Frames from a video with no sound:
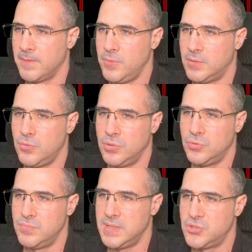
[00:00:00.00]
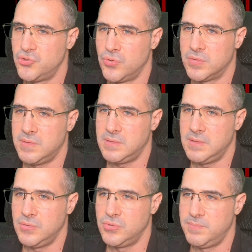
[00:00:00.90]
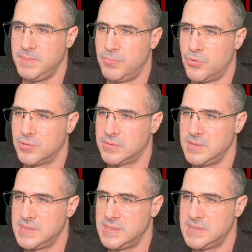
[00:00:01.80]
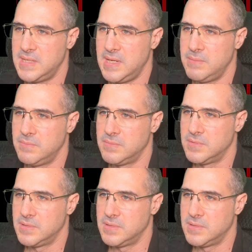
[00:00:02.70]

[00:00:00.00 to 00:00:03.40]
We are going to make sure that the UDP port is the same